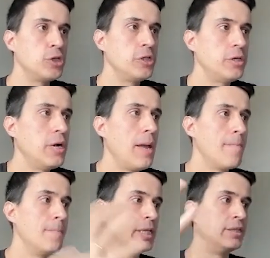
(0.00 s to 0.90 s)
here.
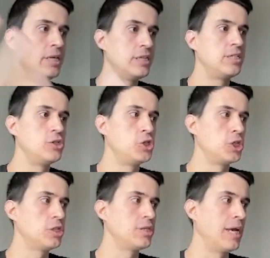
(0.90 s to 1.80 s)
But this is
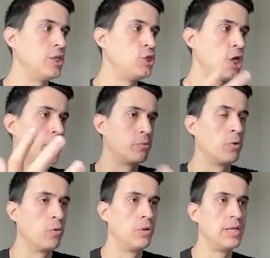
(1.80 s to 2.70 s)
just a
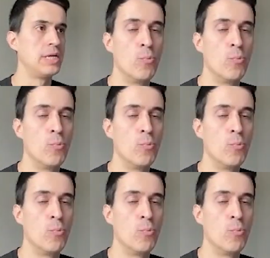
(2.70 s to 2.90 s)
general